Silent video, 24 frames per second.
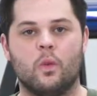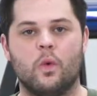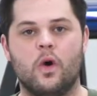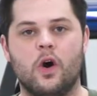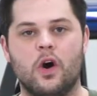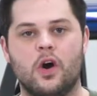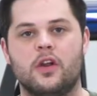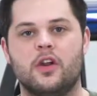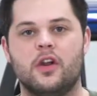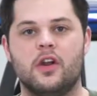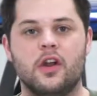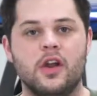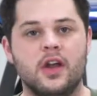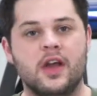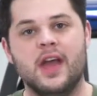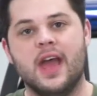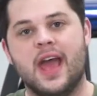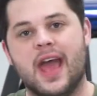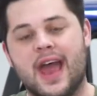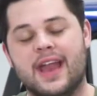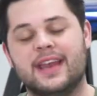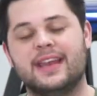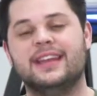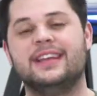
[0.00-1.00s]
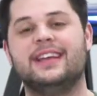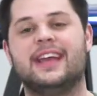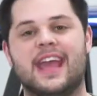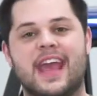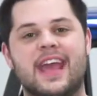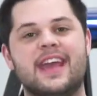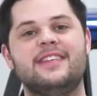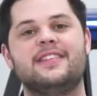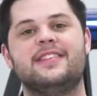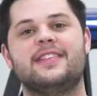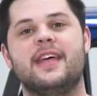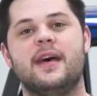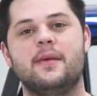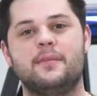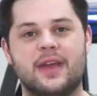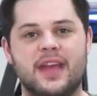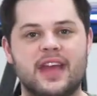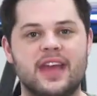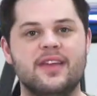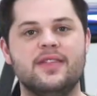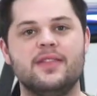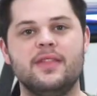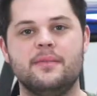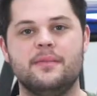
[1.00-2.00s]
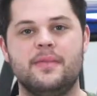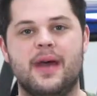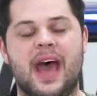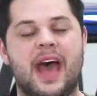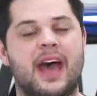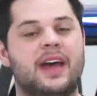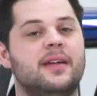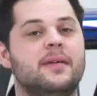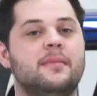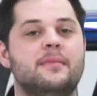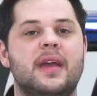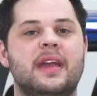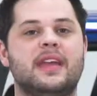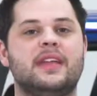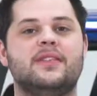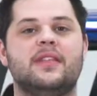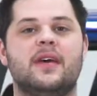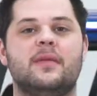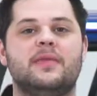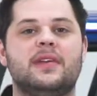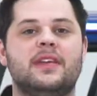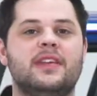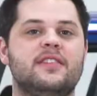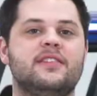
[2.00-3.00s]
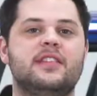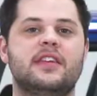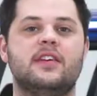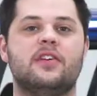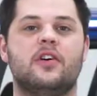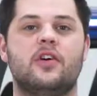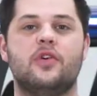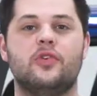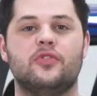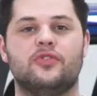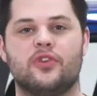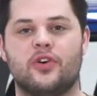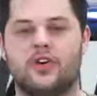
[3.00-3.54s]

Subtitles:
water and encase them in the mat, making them easy to hose